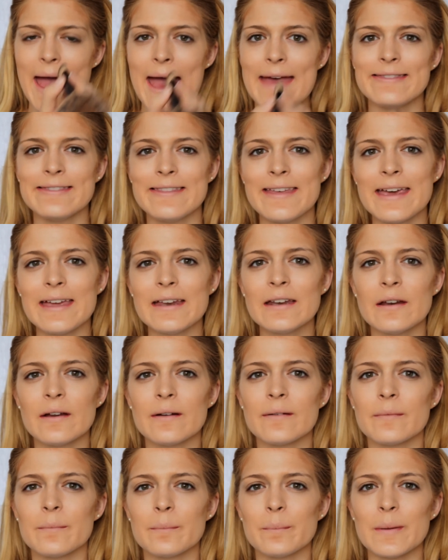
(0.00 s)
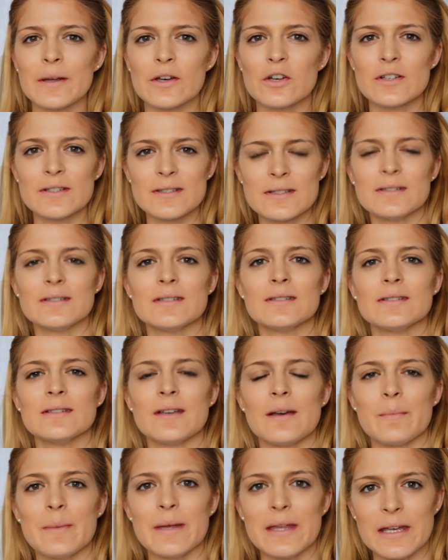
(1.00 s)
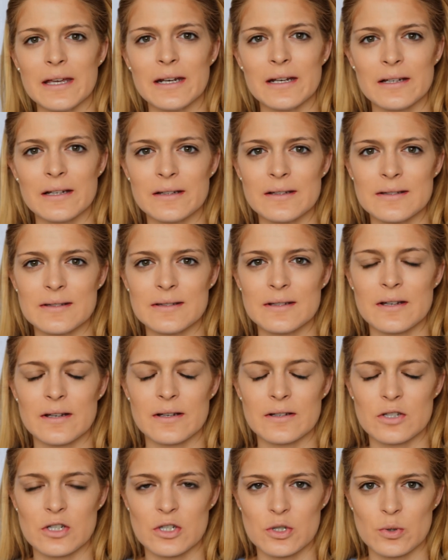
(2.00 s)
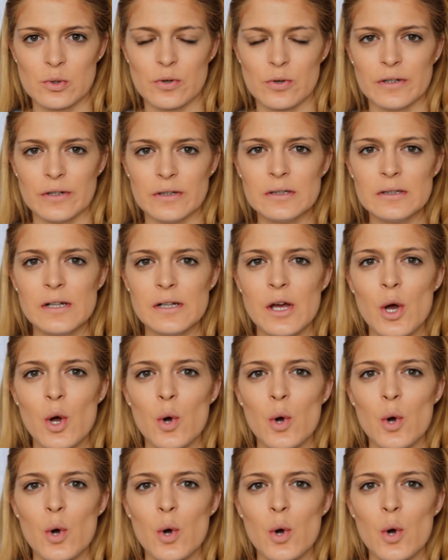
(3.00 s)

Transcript: And then, because this is a beginner's tutorial,